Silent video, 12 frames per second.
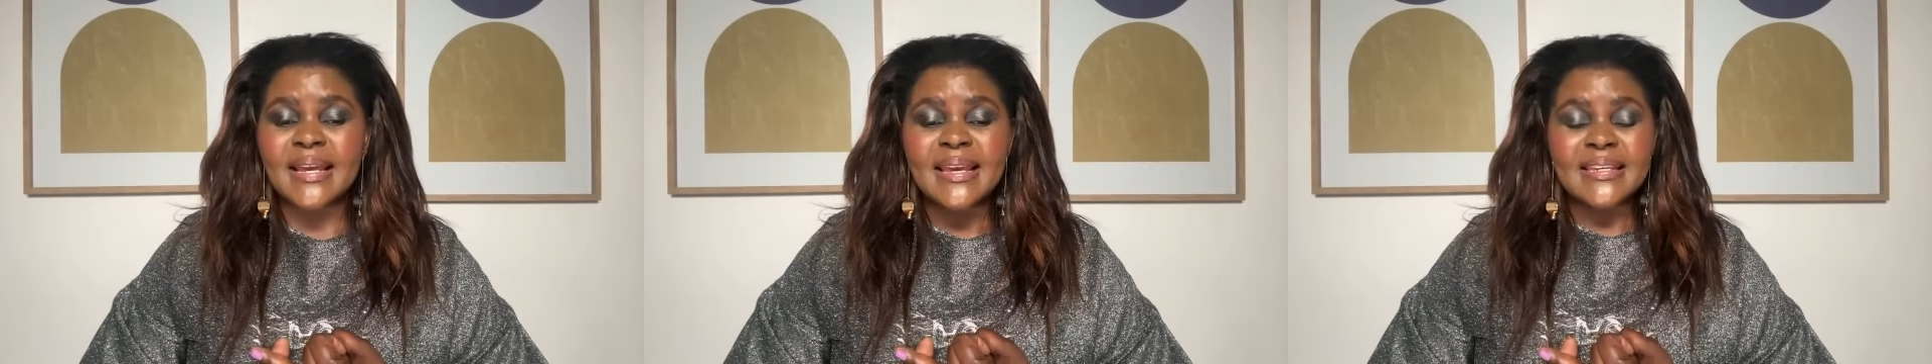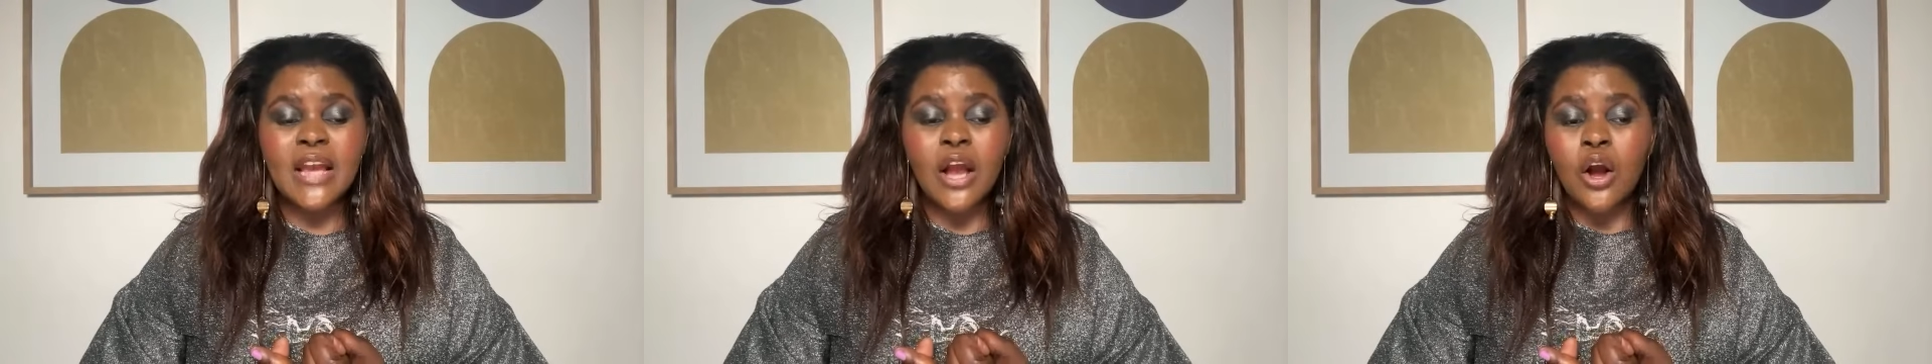
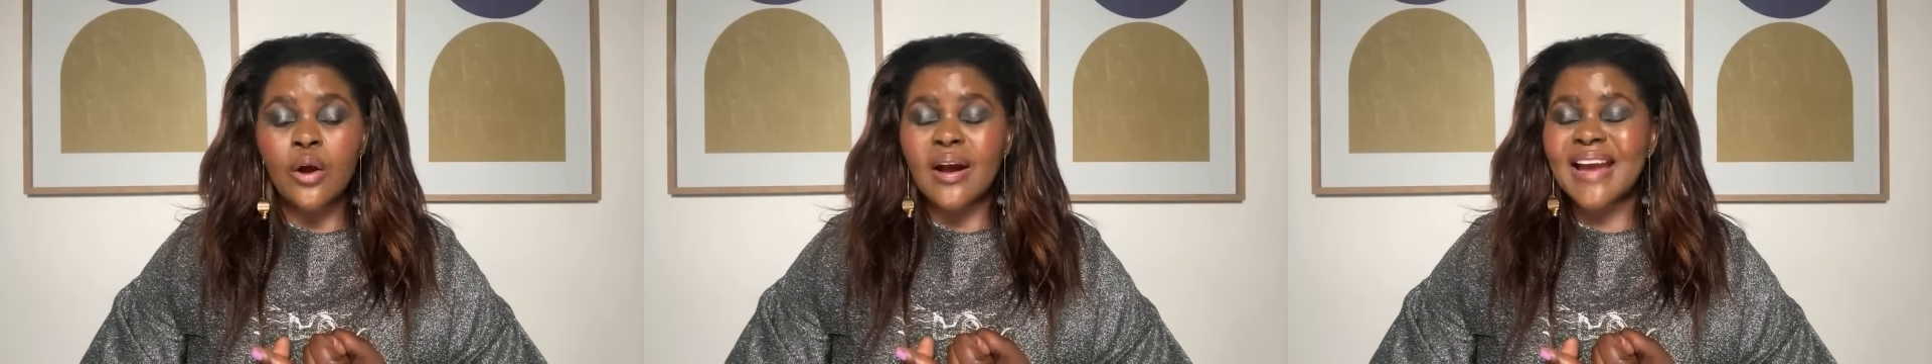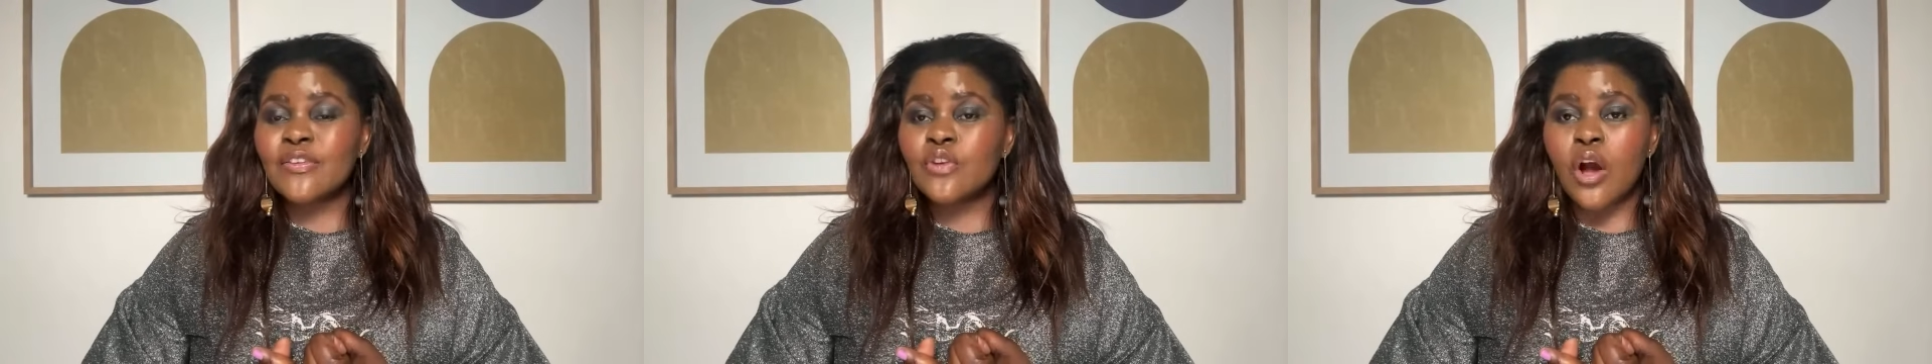Yo,
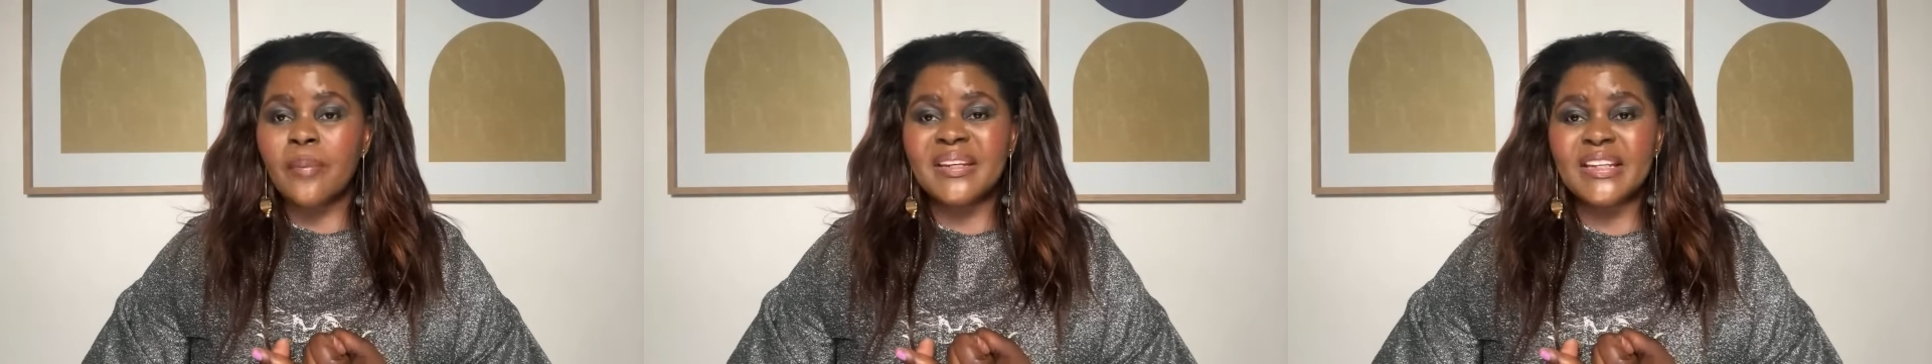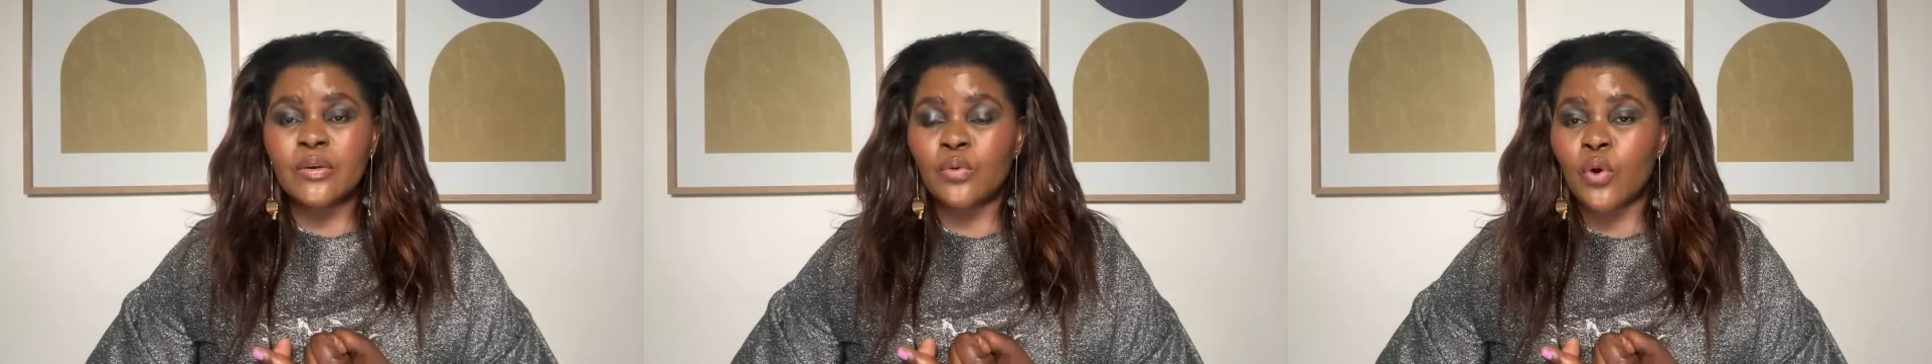I don't know how
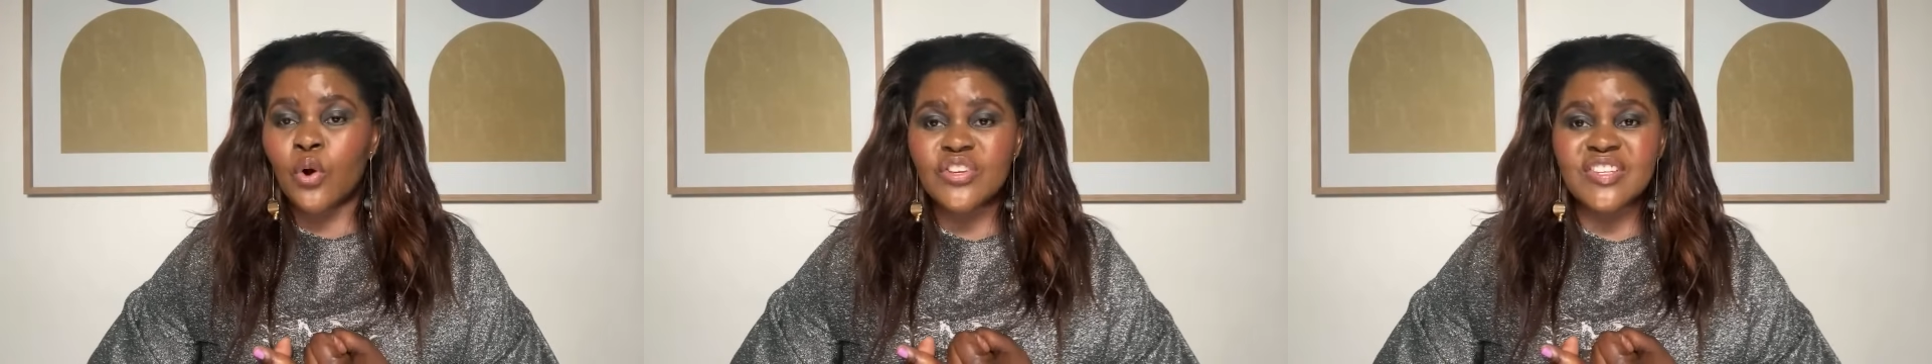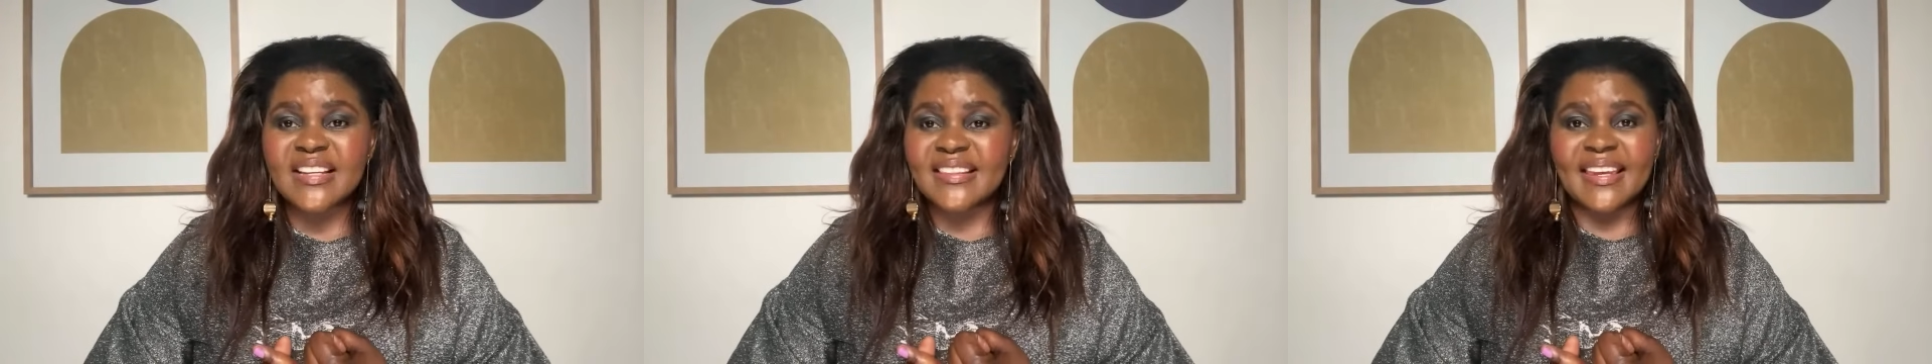many
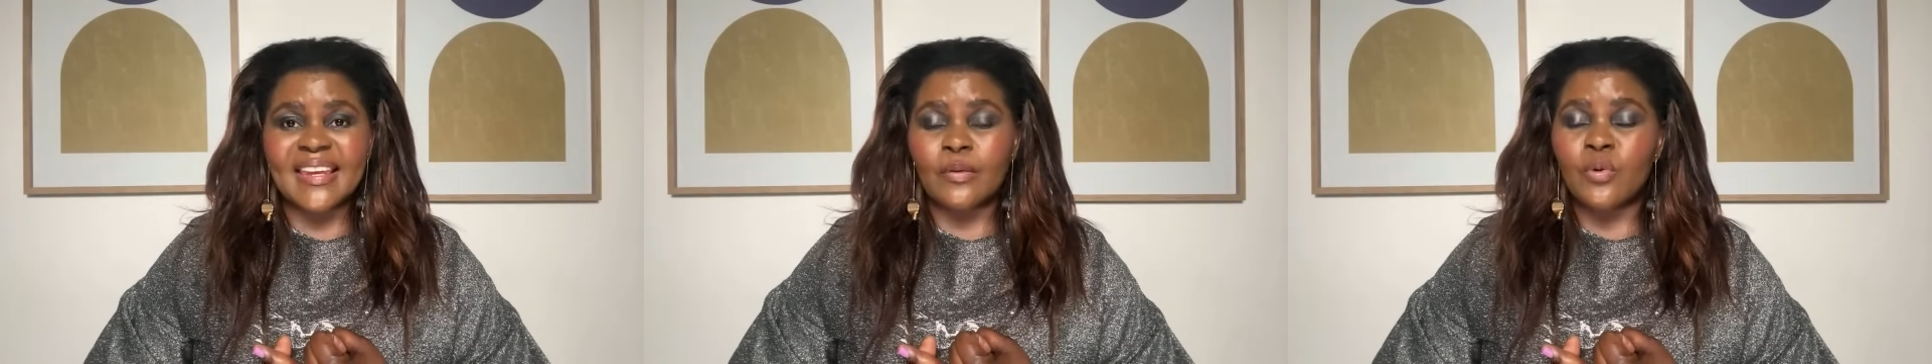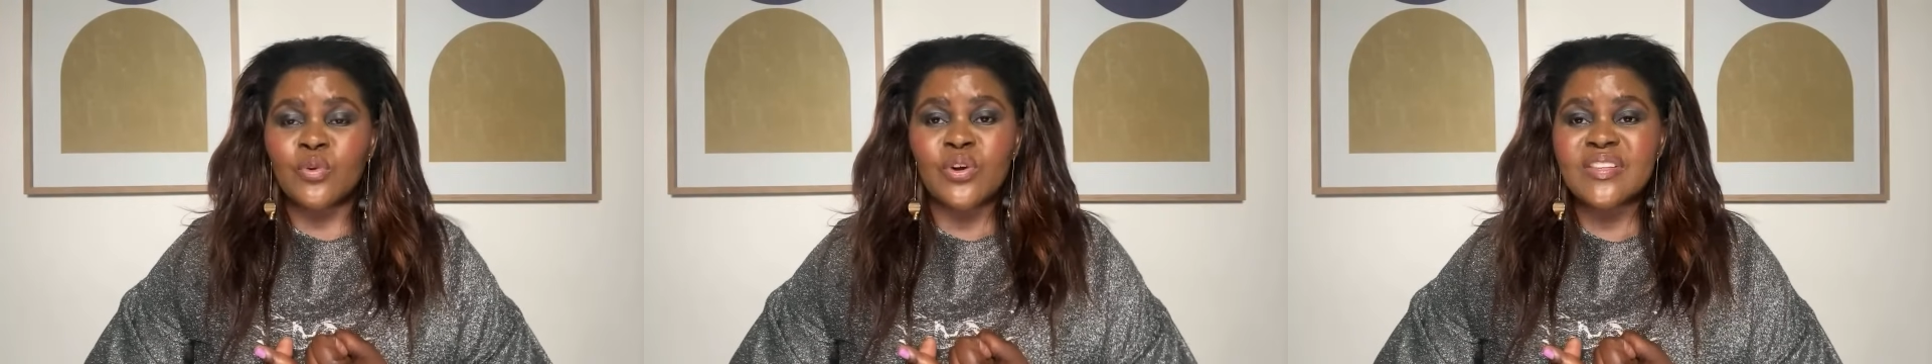ghosts are there,
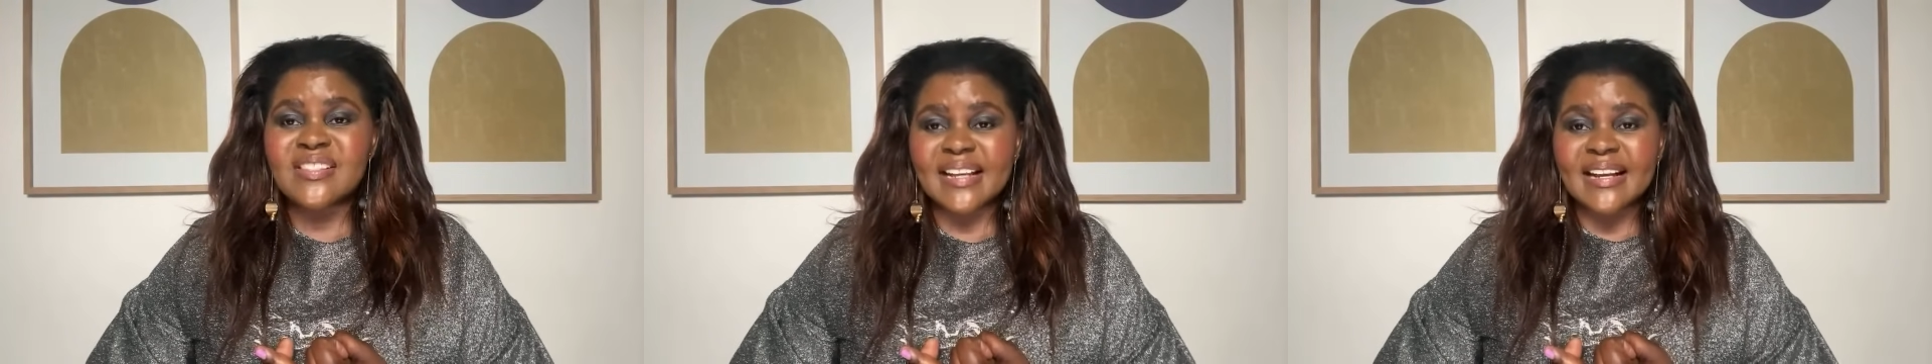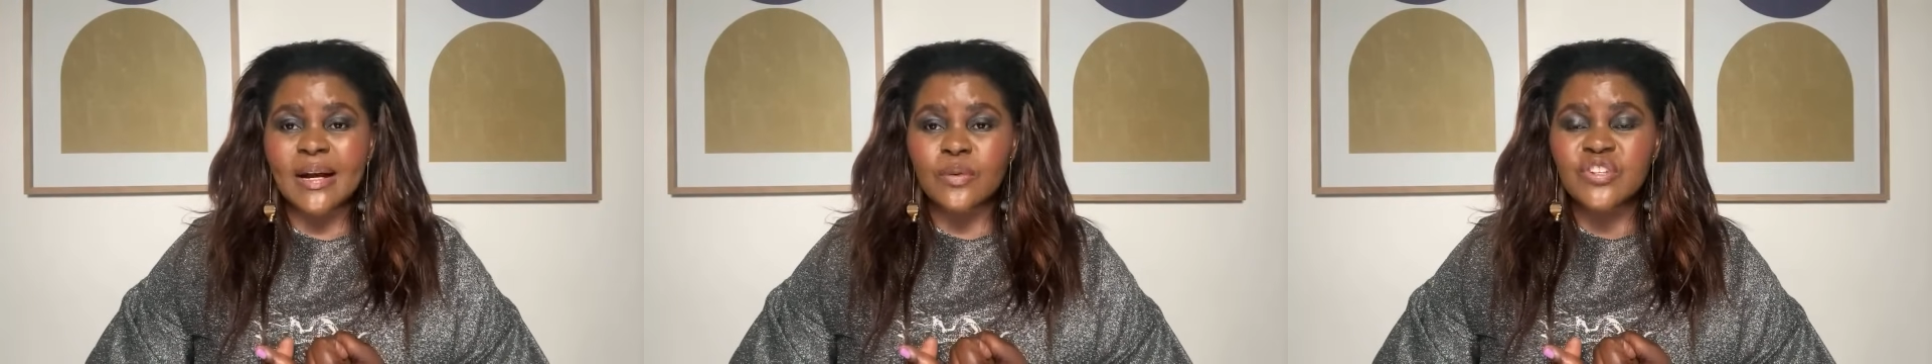or ghost
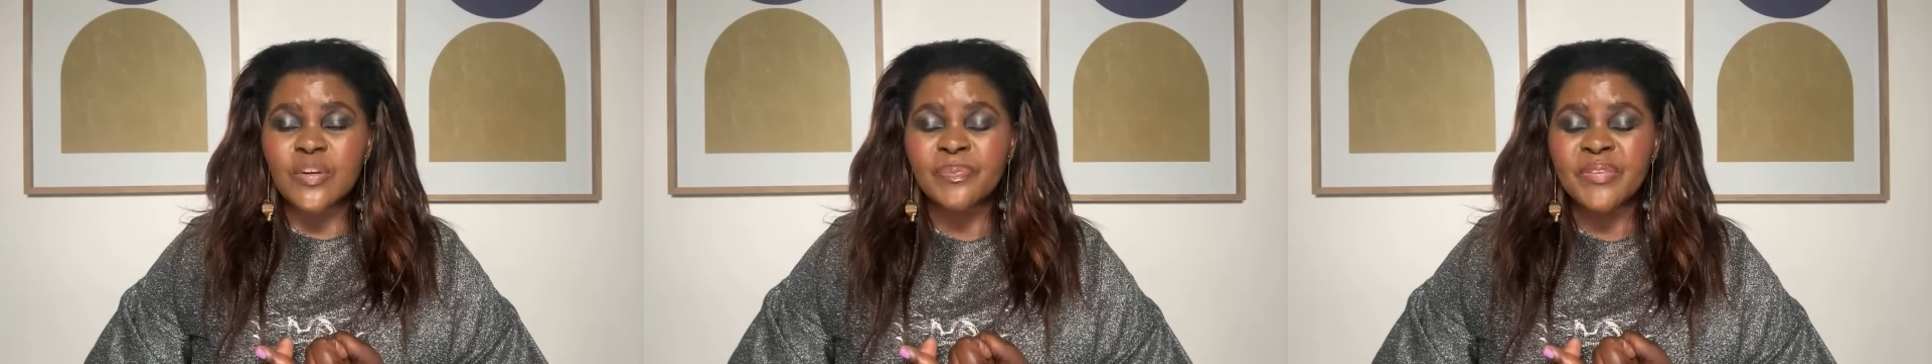account,